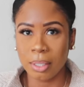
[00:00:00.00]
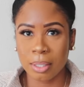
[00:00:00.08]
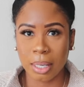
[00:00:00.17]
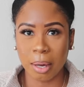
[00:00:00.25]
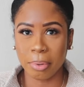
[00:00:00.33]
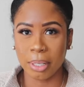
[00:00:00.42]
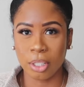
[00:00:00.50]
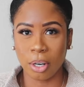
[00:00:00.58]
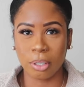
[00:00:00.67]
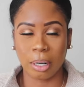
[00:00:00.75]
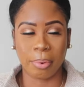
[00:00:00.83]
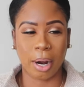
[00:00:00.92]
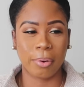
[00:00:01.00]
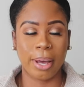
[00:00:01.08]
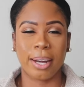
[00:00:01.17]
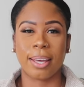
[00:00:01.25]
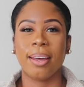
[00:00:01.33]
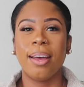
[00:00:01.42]
See, I'm getting choked up
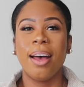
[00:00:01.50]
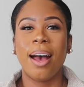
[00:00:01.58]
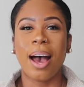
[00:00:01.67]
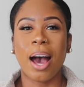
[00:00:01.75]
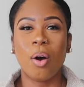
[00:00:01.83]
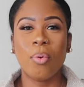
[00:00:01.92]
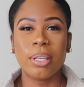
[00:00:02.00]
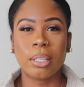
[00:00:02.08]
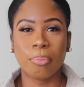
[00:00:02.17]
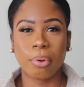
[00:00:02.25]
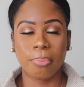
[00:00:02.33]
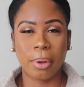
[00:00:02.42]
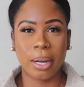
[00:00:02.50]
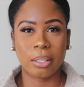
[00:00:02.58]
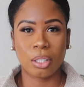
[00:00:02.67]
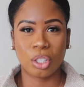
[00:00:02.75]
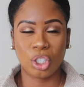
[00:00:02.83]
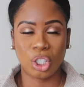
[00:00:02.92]
already. I wasn't prepared
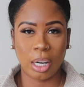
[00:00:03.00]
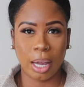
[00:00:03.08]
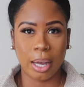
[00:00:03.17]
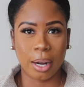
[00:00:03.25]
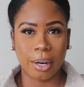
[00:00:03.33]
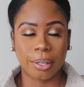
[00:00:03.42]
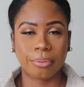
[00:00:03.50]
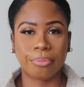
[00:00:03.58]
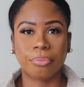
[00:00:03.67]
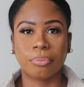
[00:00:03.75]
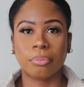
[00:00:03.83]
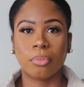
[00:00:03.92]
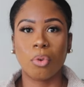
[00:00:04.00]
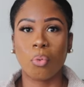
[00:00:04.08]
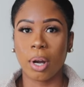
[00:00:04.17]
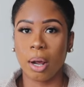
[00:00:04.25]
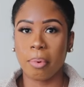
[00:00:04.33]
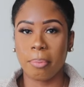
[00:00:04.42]
to share
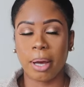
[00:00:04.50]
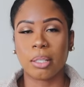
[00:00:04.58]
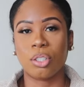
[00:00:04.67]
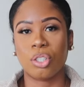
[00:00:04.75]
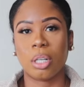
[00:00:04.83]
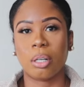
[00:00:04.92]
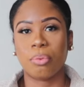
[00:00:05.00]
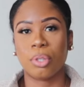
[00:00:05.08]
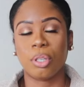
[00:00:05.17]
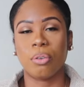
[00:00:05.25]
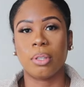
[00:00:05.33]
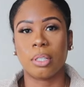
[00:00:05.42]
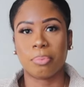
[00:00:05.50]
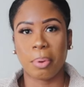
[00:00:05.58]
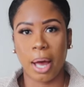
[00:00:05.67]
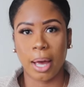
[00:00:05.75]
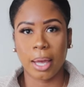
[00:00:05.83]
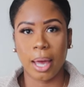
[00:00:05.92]
what I'm about to share with you in this
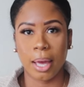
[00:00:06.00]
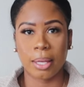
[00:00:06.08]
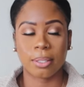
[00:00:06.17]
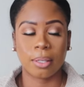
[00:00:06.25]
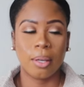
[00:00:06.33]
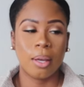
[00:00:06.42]
podcast.